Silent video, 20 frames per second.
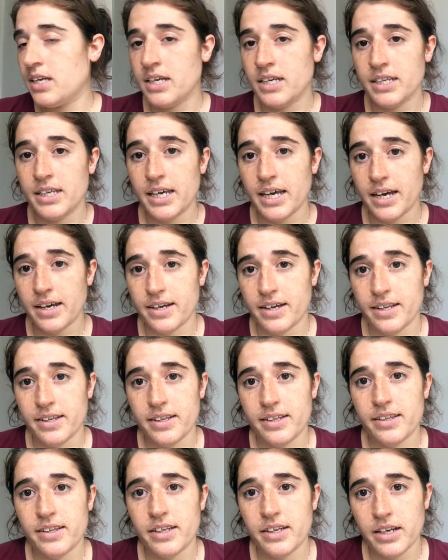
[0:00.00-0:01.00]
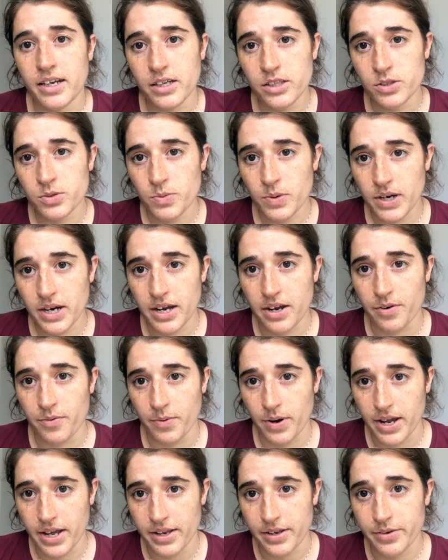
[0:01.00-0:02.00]
Yeah, and then the next one I
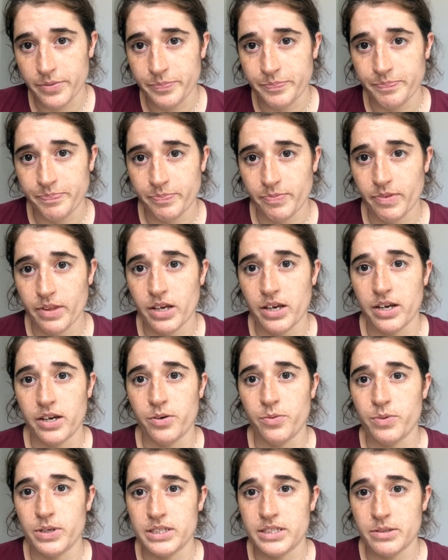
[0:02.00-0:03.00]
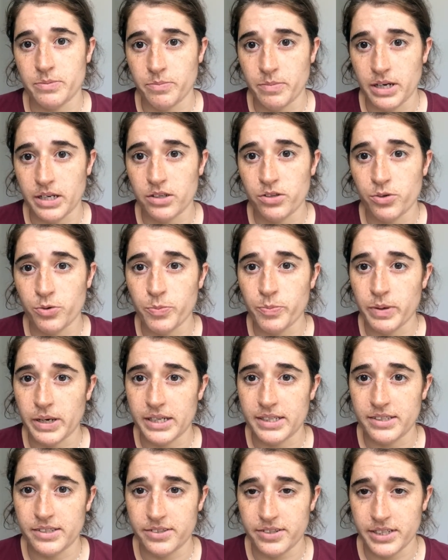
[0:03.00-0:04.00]
read was The Man Who
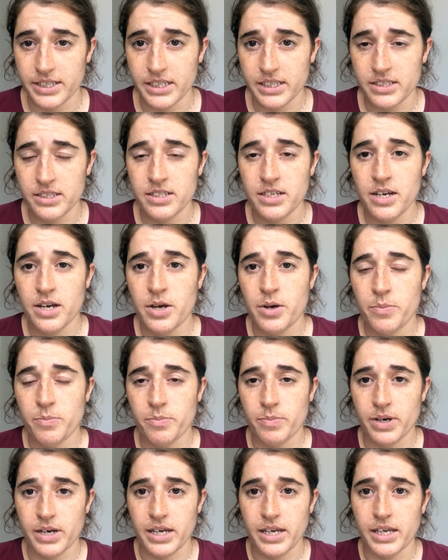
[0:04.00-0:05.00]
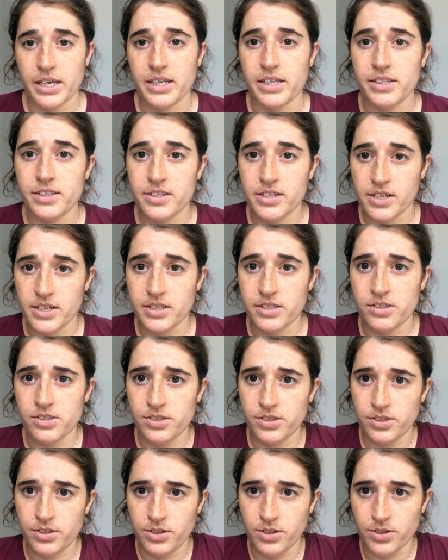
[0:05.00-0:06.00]
Planted Trees by
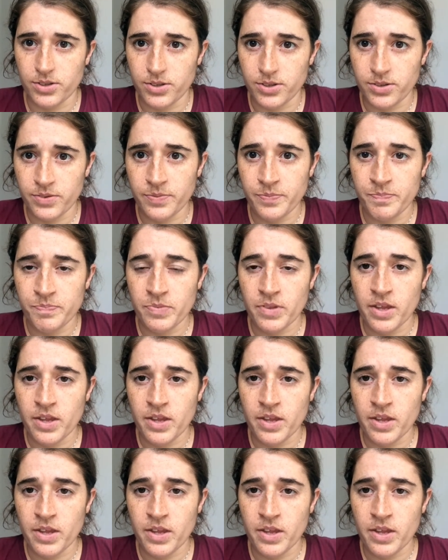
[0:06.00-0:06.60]
Jean Giono,